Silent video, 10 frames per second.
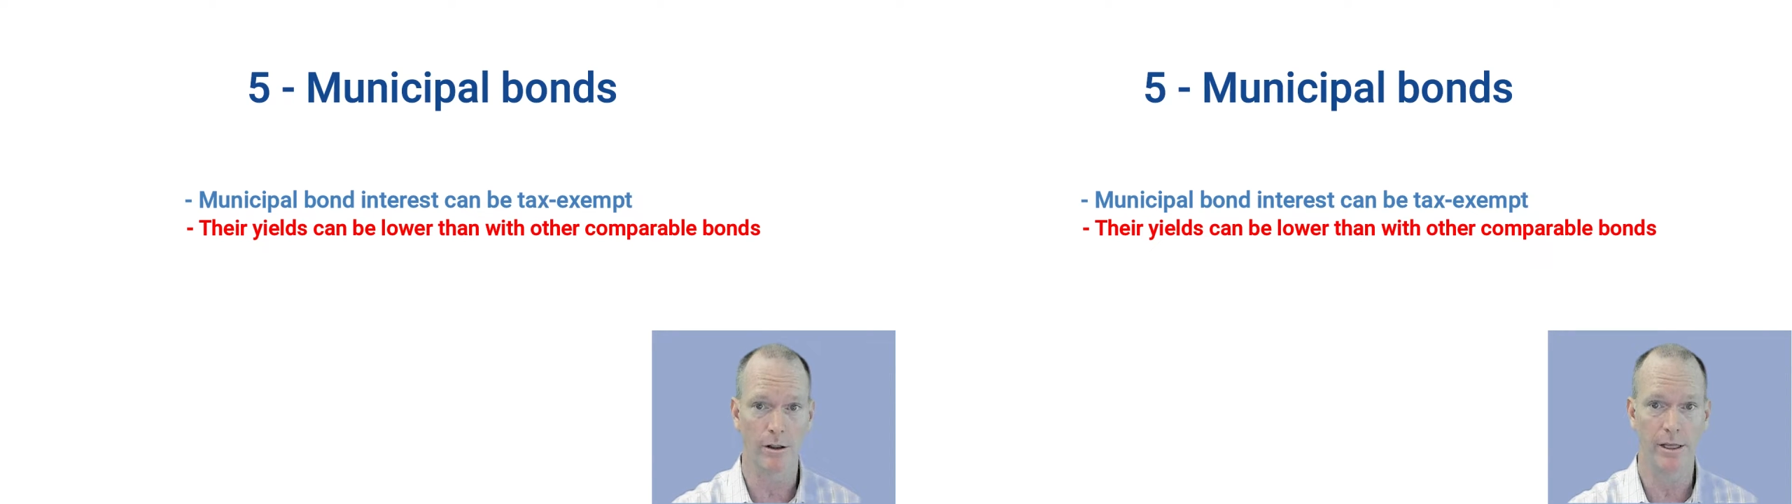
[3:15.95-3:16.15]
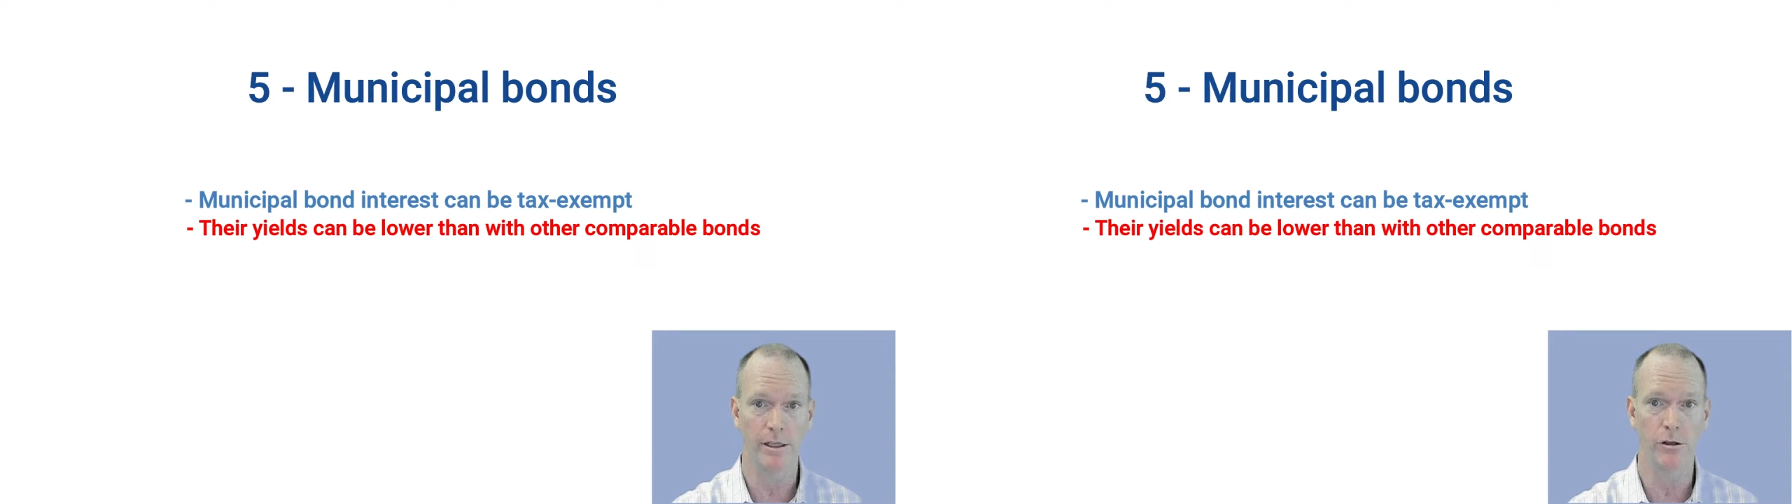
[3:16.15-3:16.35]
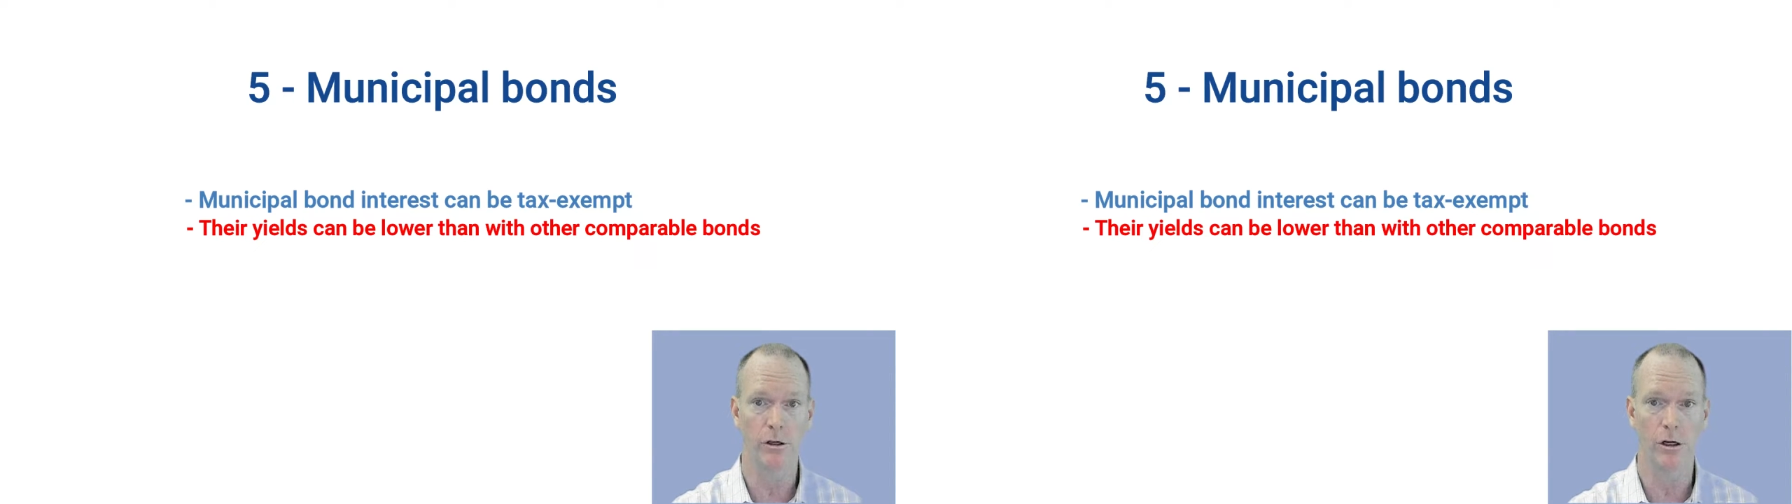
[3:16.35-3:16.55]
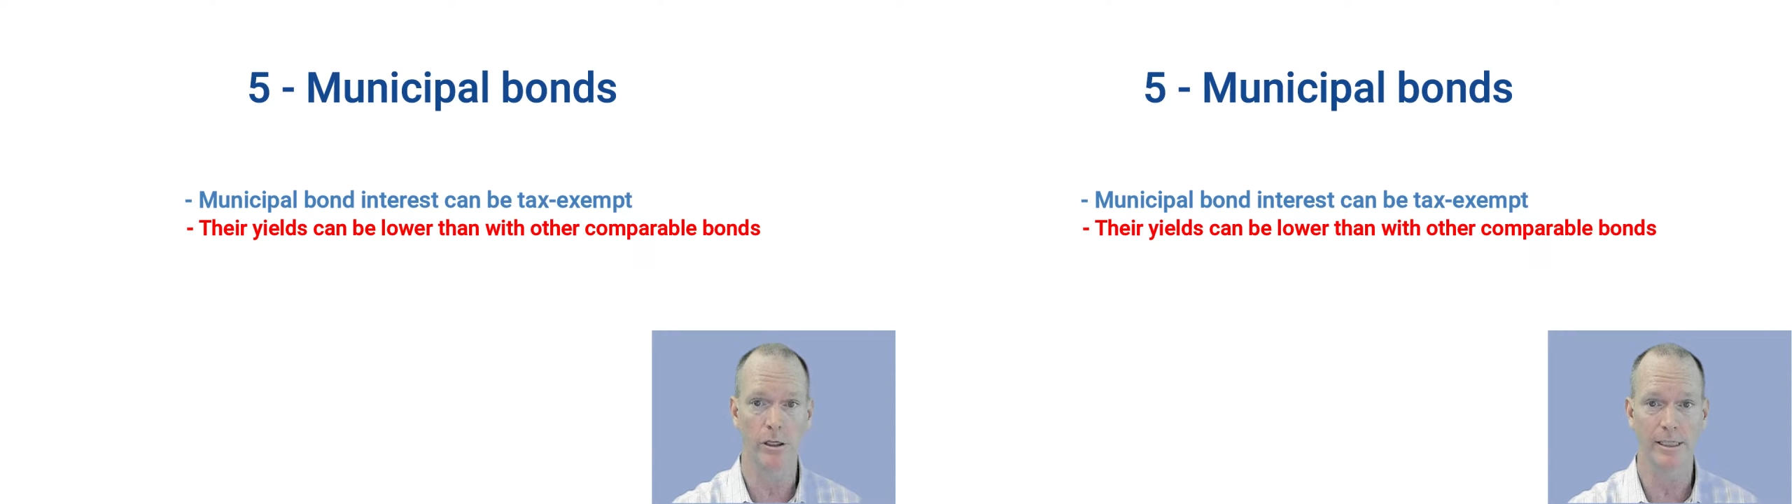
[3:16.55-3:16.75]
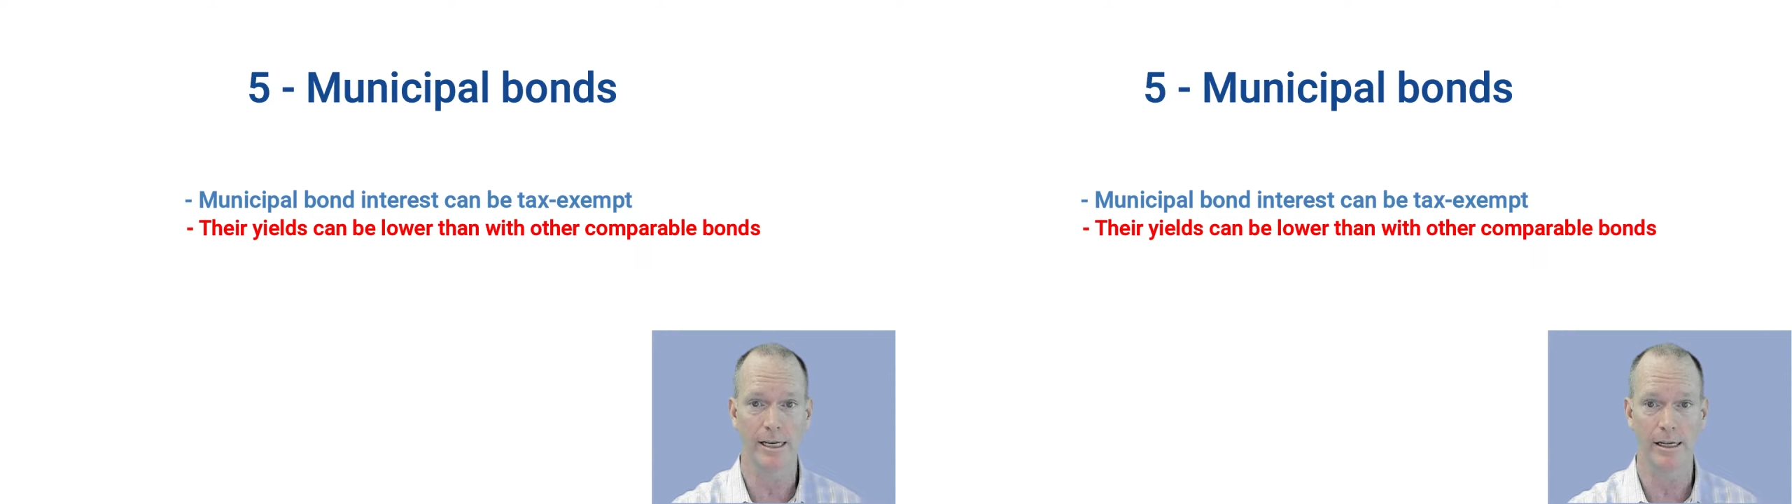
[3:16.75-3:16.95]
that you
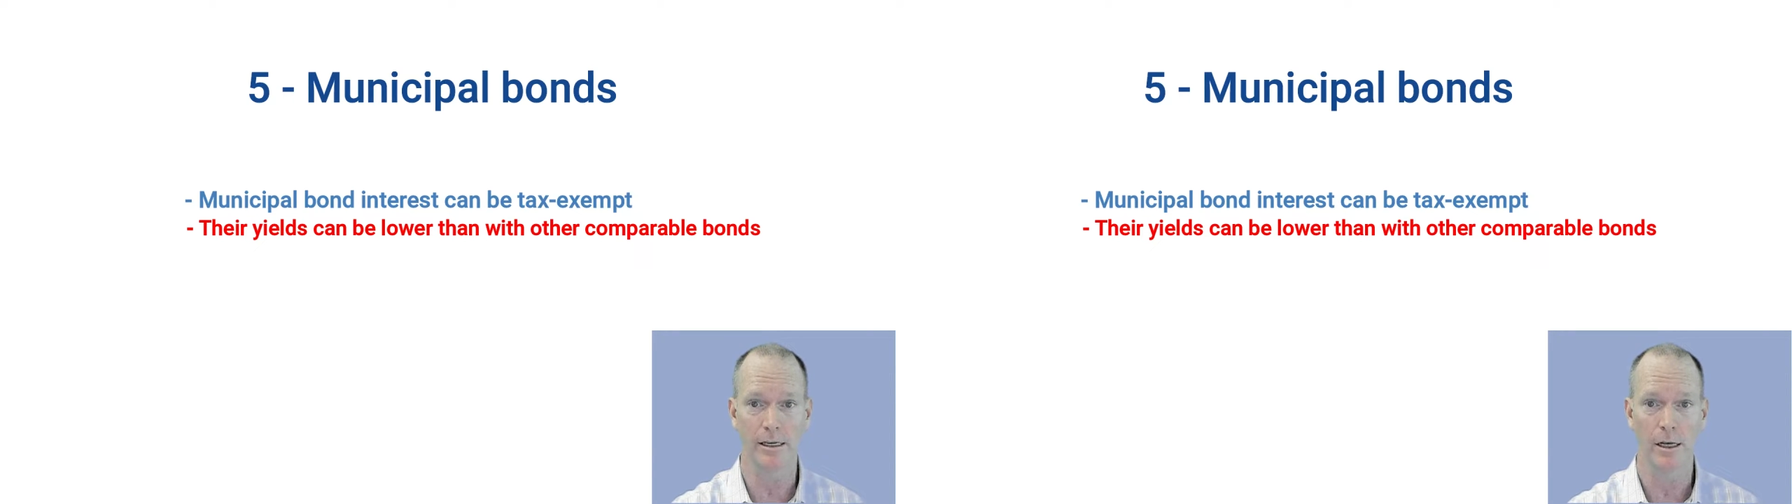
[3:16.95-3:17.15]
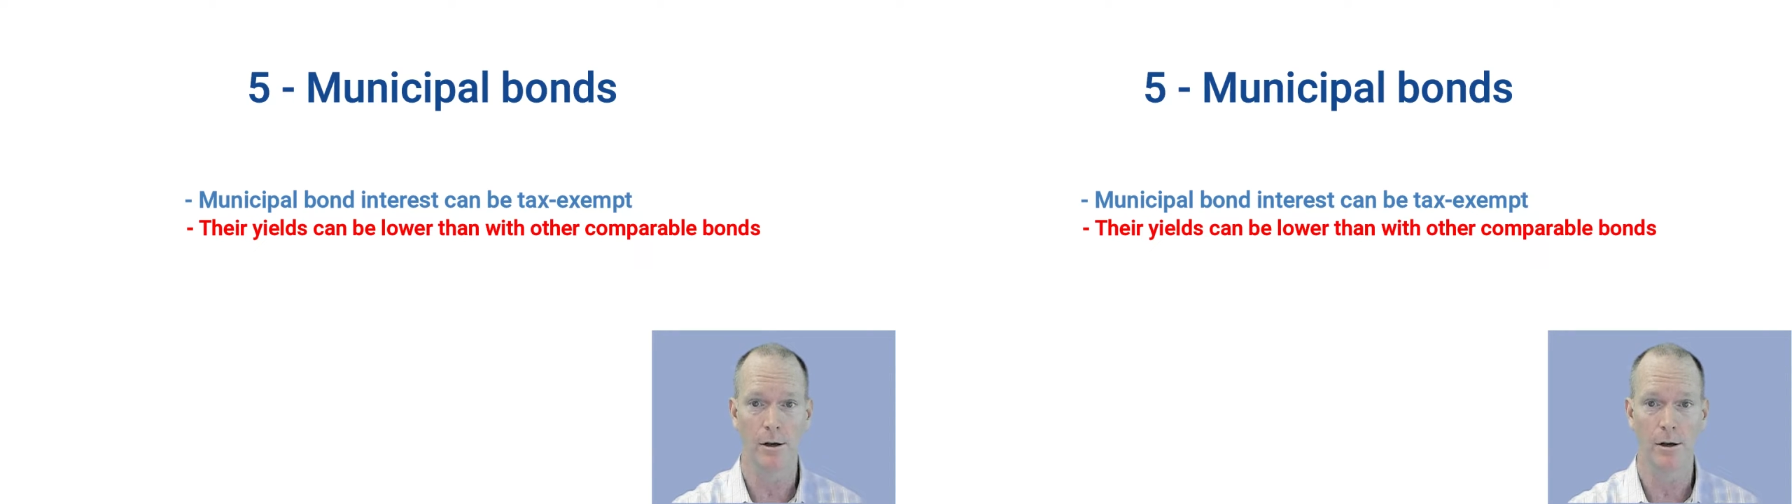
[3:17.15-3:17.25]
could get